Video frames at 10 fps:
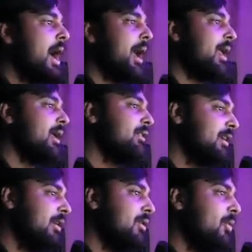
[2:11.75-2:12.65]
I can't
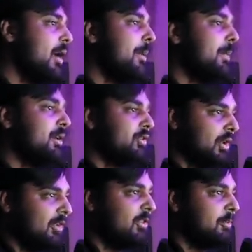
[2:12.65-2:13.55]
tell you how much
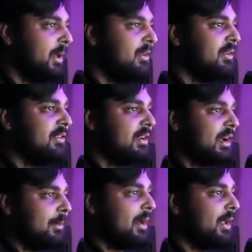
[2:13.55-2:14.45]
is spent in
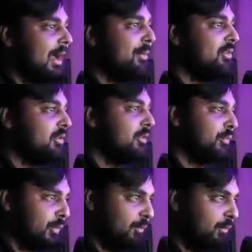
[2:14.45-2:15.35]
time allowances
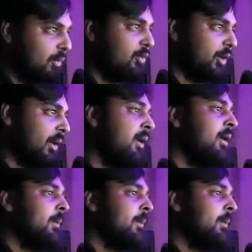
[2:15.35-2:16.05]
for the future.